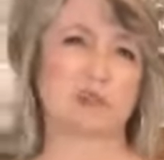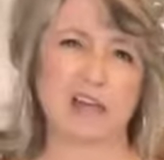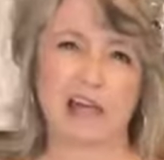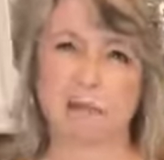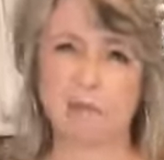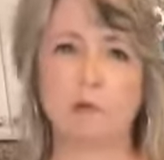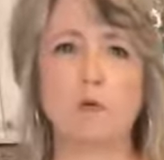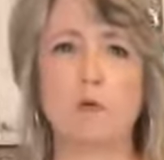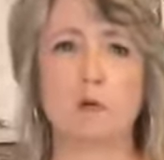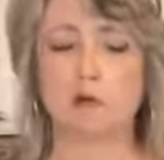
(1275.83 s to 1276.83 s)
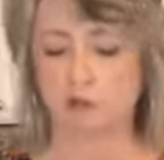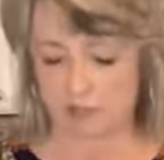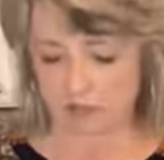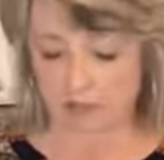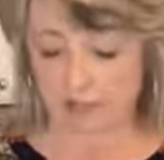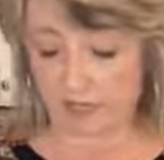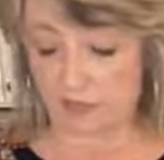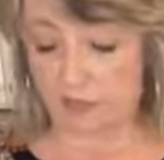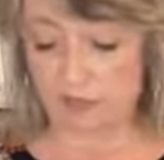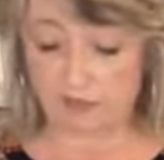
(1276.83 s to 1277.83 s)
burlap or some that
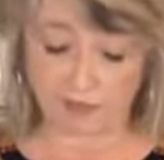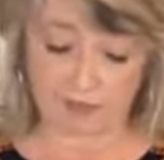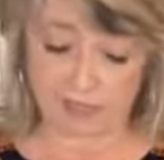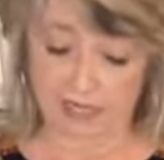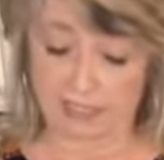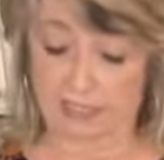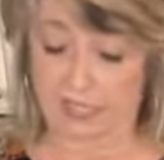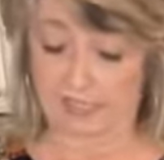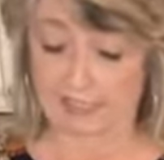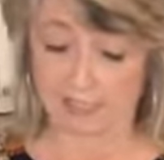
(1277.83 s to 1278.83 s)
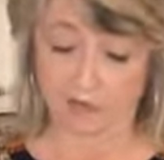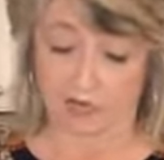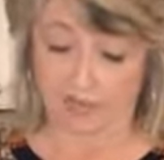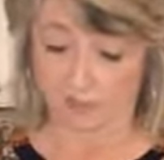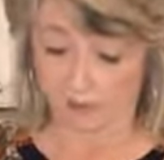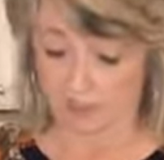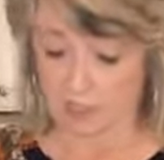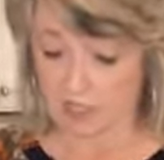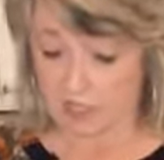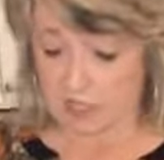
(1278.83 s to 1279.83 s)
are different kind of laces or
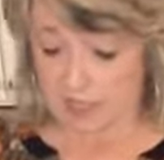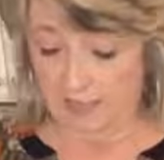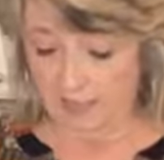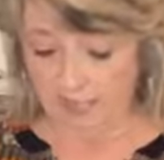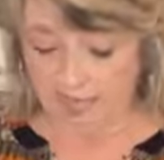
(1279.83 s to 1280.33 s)
natural. And then